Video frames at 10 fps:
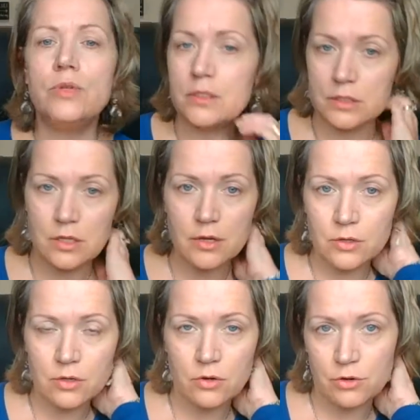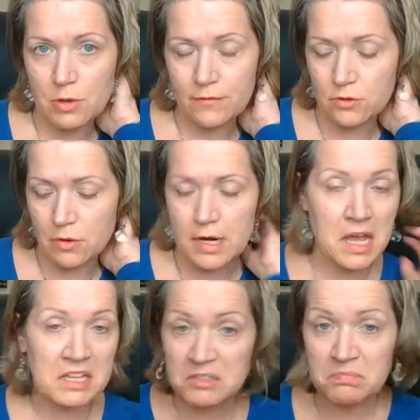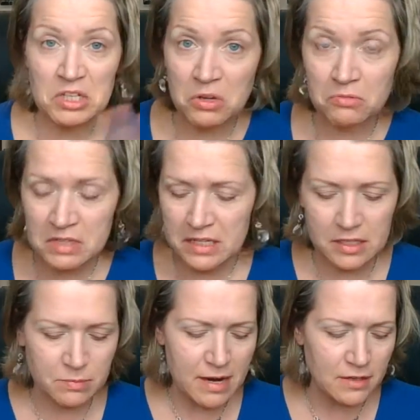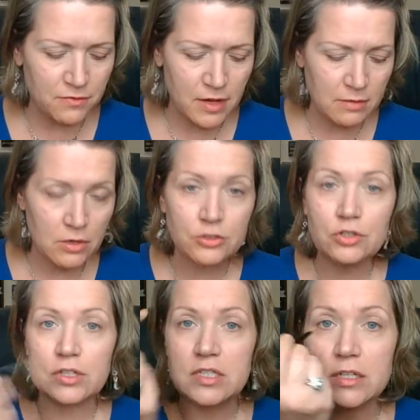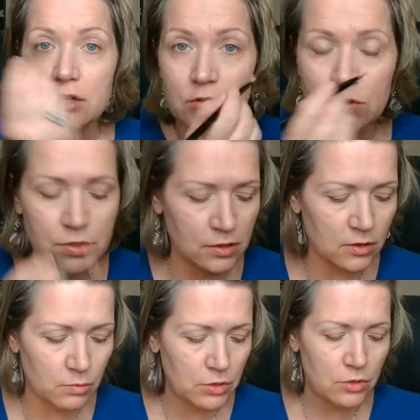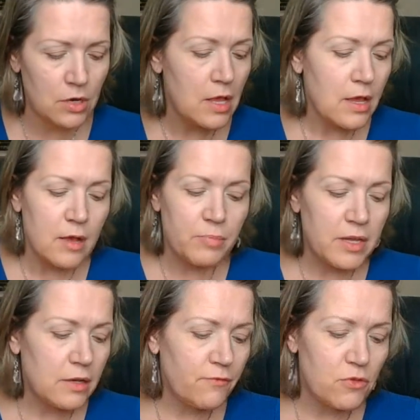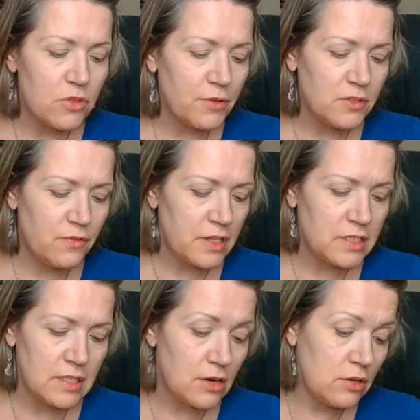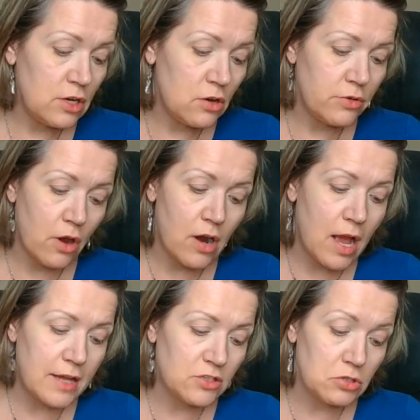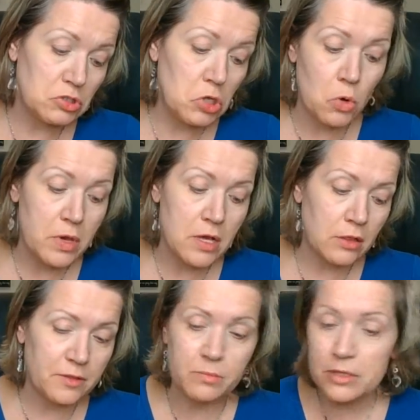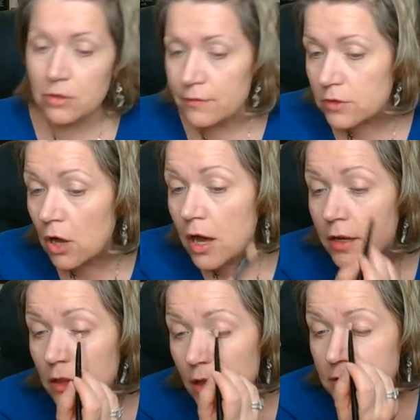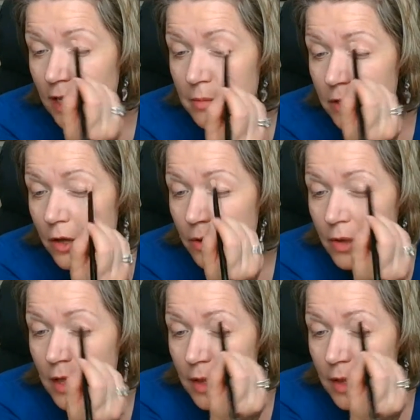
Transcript: is younger or you have great eyes, you don't need these magnifying mirrors. You could sit here and do this in the computer. But for those of us that are, you know, our eyes are going a little bit or have gone a long time ago,